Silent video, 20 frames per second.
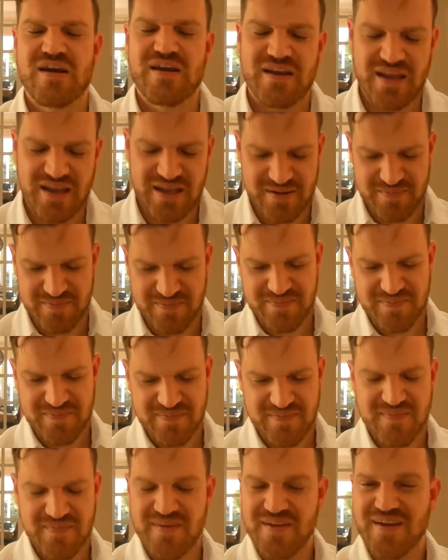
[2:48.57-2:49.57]
Um,
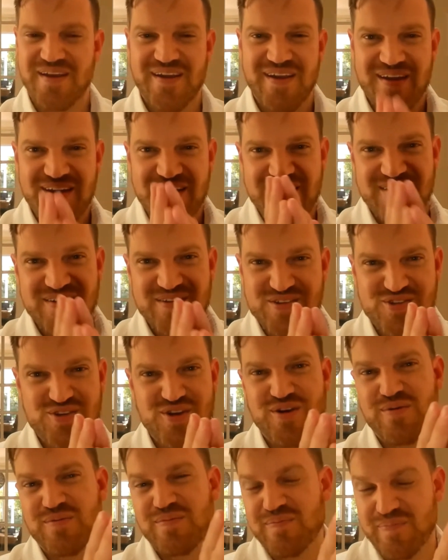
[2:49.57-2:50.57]

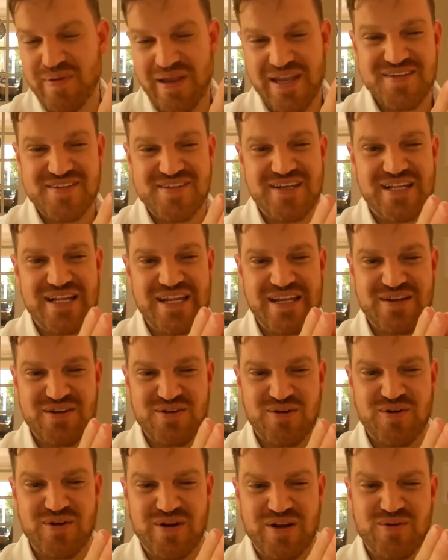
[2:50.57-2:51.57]
so basically, it
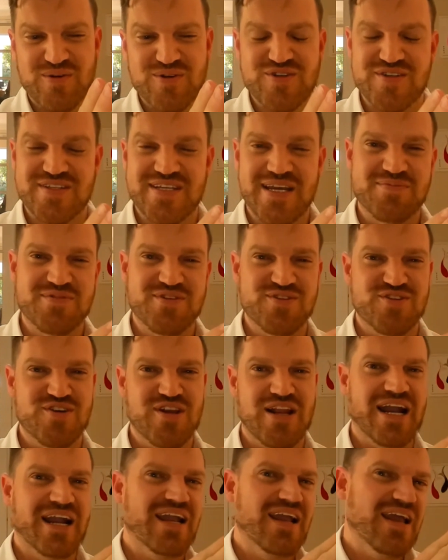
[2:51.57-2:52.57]
also taps into
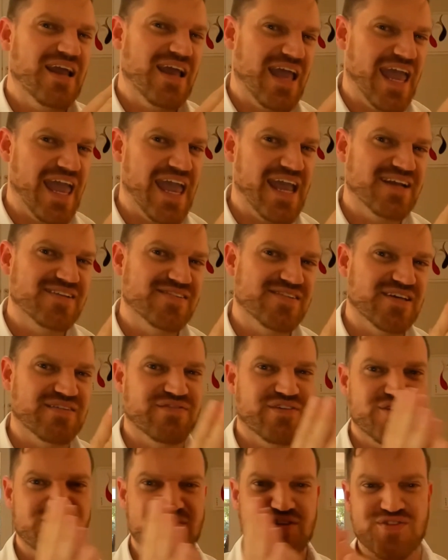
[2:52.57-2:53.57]
like acting
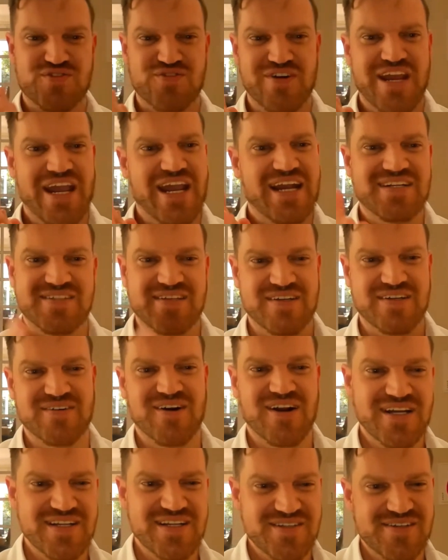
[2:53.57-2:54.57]
versus reacting,
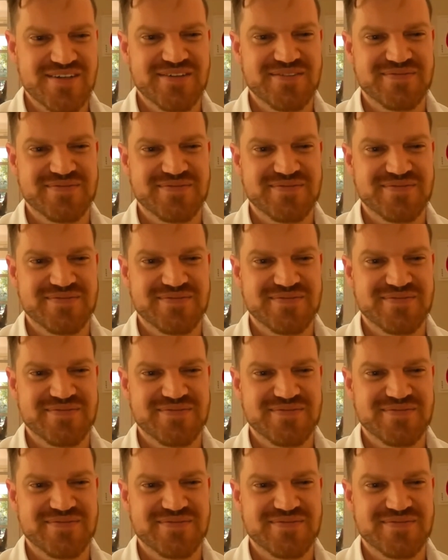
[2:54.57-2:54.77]
right?